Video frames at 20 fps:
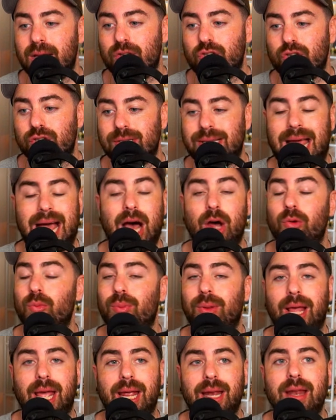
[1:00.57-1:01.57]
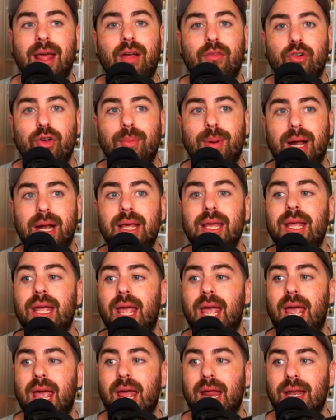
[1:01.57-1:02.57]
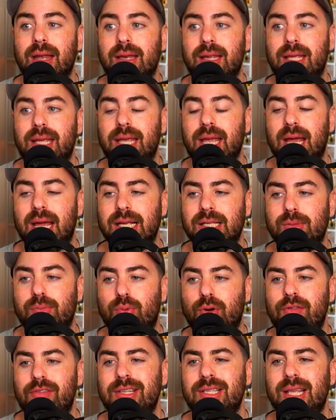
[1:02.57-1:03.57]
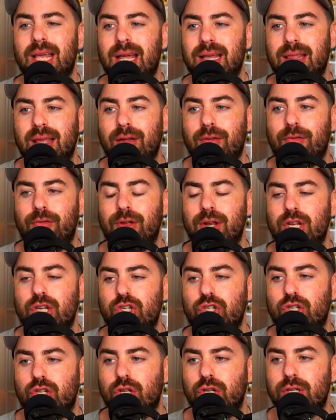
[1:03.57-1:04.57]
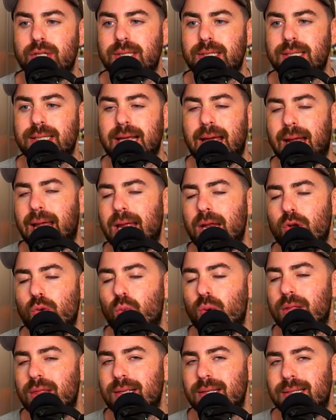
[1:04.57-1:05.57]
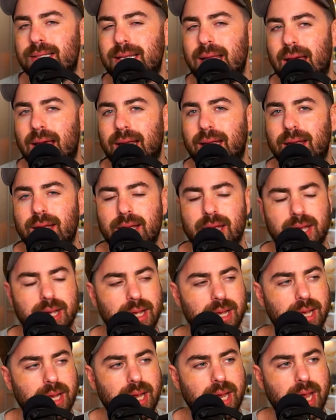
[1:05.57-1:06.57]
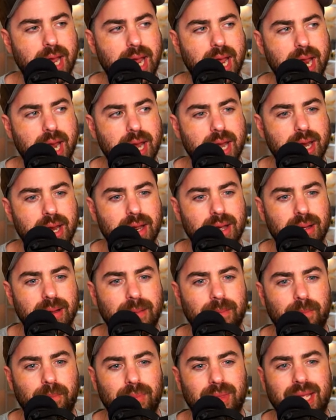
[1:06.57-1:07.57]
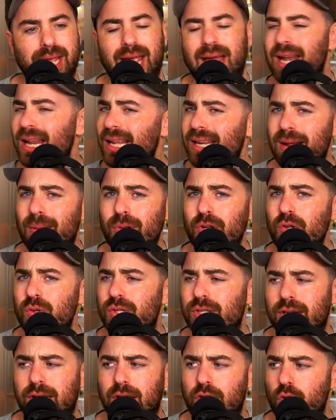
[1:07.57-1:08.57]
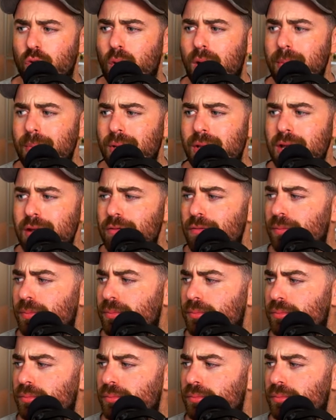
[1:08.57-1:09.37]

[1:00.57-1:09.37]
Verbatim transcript: just outplayed everybody, and he has previously, I think, finished second with this deck in the NAWCQ, I believe.